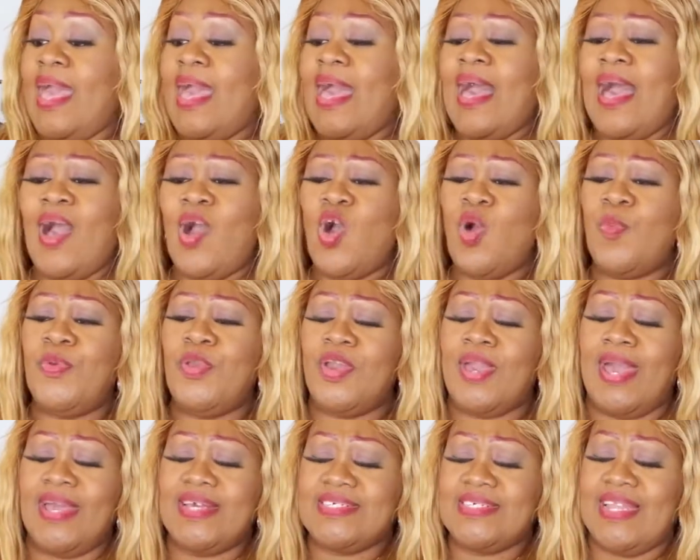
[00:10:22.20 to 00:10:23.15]
I hope you
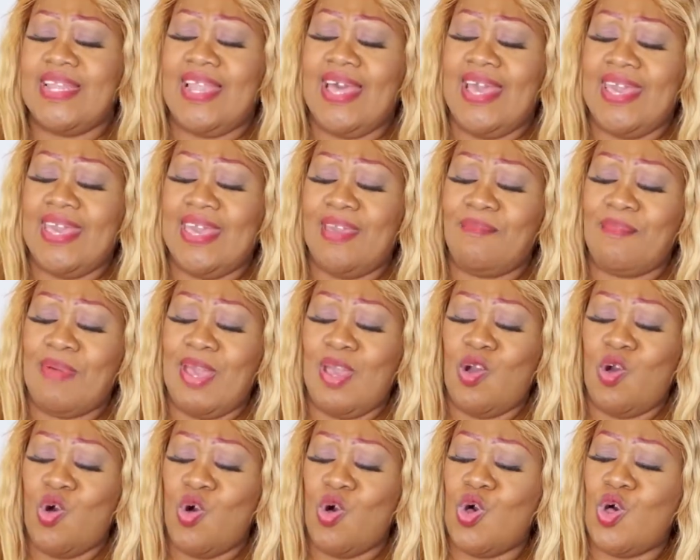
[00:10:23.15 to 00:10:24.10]
guys are liking my
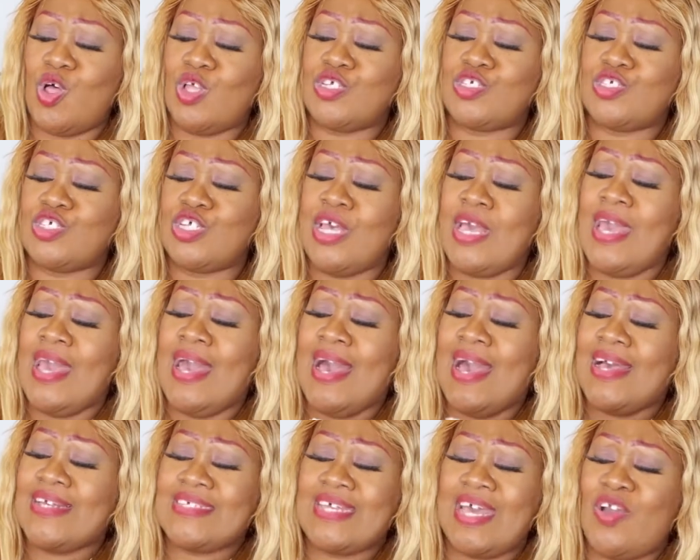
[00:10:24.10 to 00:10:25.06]
hauls.
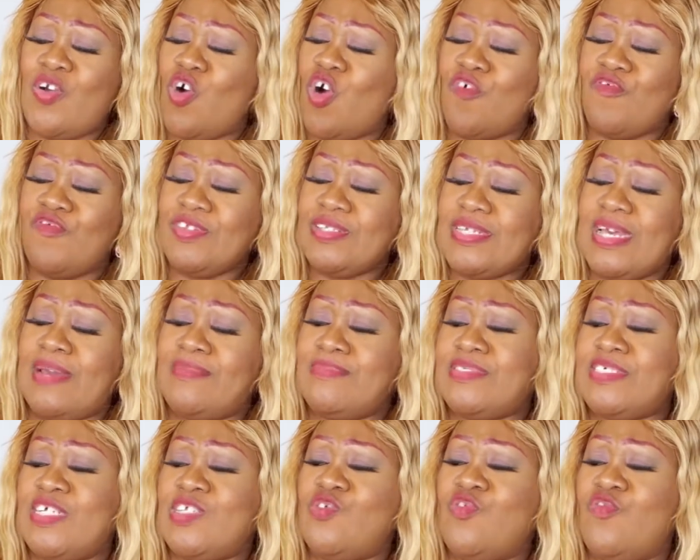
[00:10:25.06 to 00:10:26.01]
As I
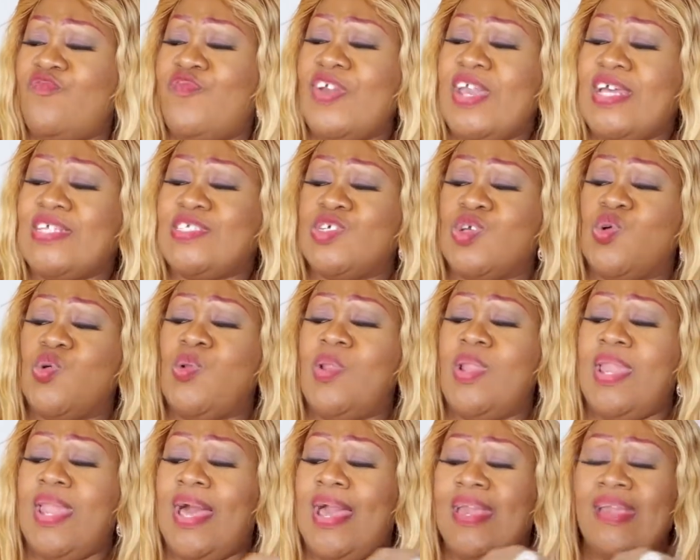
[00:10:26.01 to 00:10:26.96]
oftentimes say, don't forget to go
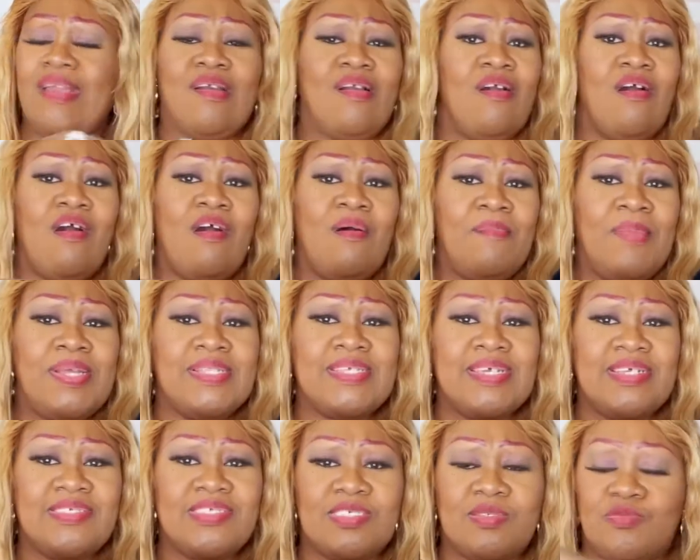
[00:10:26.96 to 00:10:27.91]
like, comment,
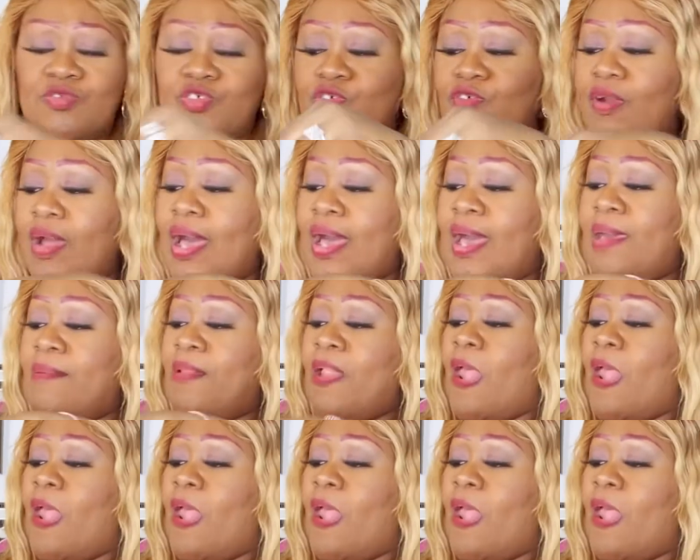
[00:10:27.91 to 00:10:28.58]
and subscribe.